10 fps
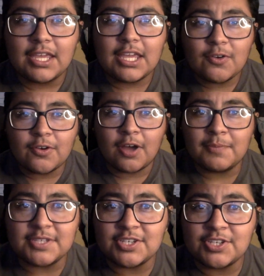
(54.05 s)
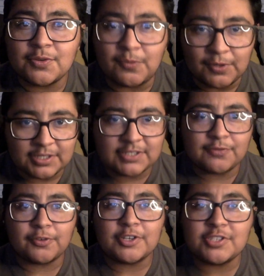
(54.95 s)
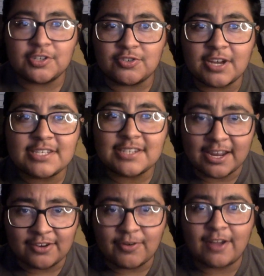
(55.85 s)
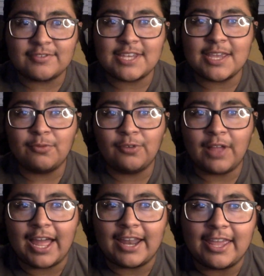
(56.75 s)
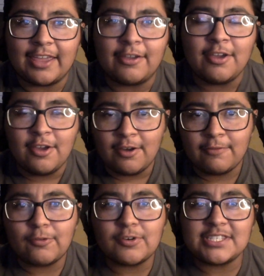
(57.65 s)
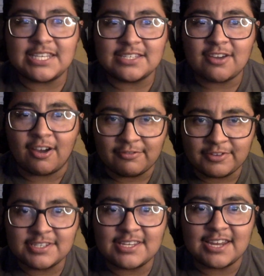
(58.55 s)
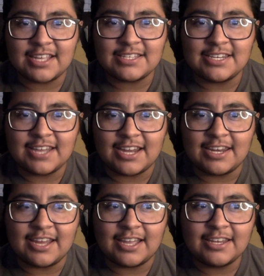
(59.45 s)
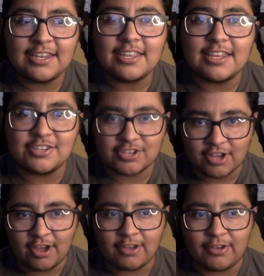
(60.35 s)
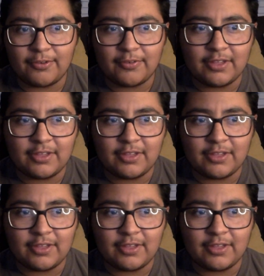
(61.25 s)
Ecocomposition was first addressed at a roundtable at a 4Cs conference in 1999 in Chicago.